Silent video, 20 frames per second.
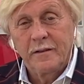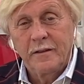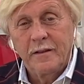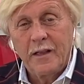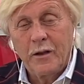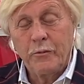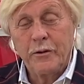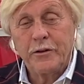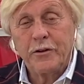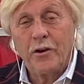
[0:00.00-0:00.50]

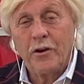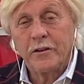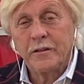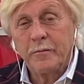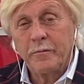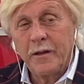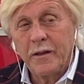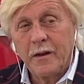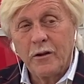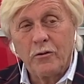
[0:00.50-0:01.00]
And we talked
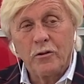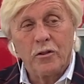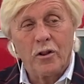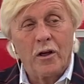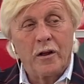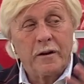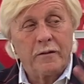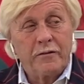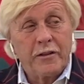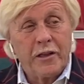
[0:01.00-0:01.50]
about how a lot
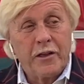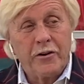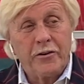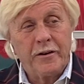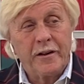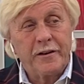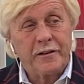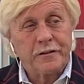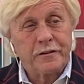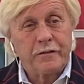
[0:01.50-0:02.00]
of the
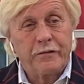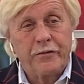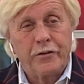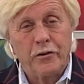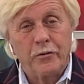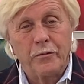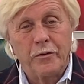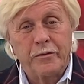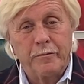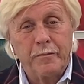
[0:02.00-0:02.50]
internet is
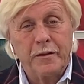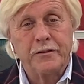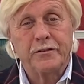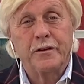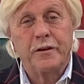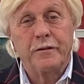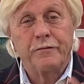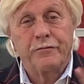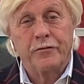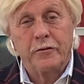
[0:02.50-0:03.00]
filled with
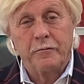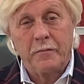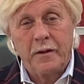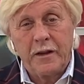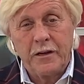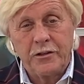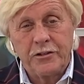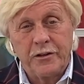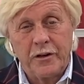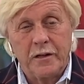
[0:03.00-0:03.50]

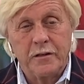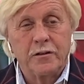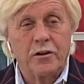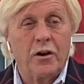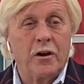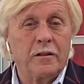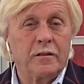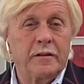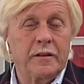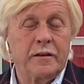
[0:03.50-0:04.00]
misinformation,
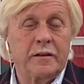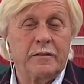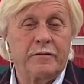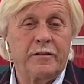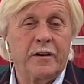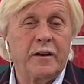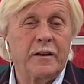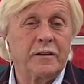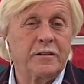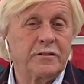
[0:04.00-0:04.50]
ungodly
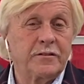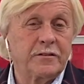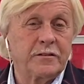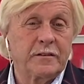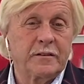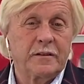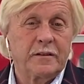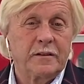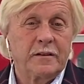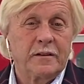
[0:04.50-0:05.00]
advice
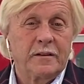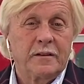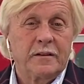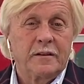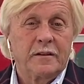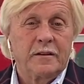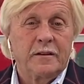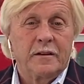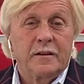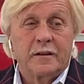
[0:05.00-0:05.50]

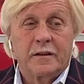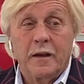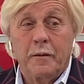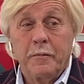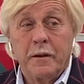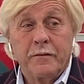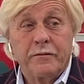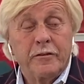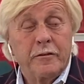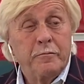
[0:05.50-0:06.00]

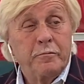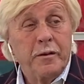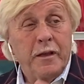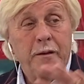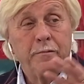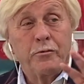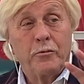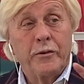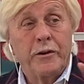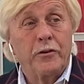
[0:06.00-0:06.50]
coming from
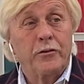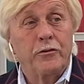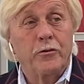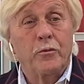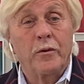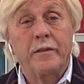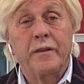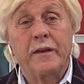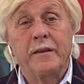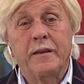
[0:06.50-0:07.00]
people. We don't know
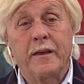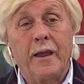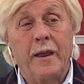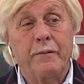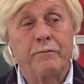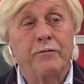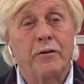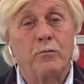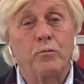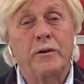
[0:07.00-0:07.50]
where they came
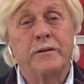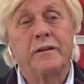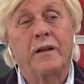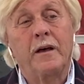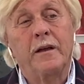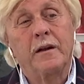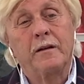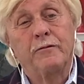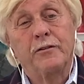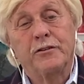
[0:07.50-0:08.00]
from. What
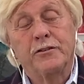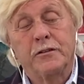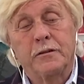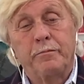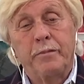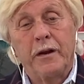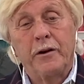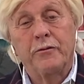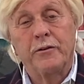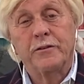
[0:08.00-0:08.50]
kind of a
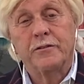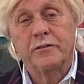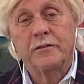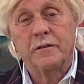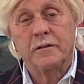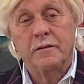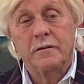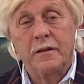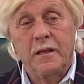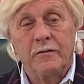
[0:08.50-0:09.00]
spirit's
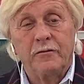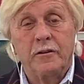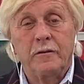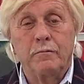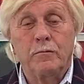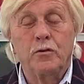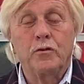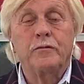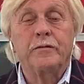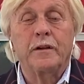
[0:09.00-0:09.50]
even
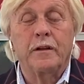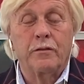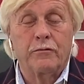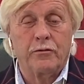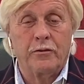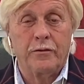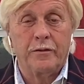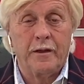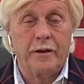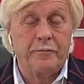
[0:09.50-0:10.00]
moving
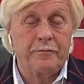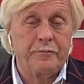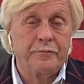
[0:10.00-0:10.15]
through them?